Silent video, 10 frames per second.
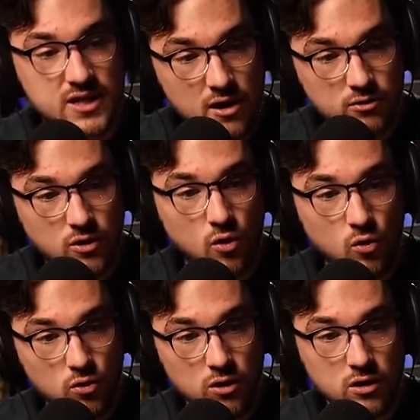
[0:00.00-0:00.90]
out,
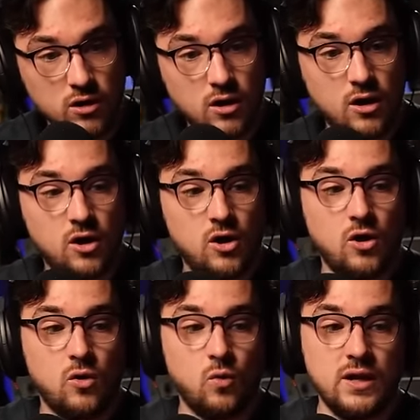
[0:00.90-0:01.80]
or
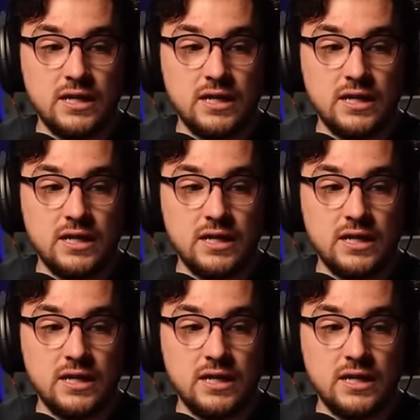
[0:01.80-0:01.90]
we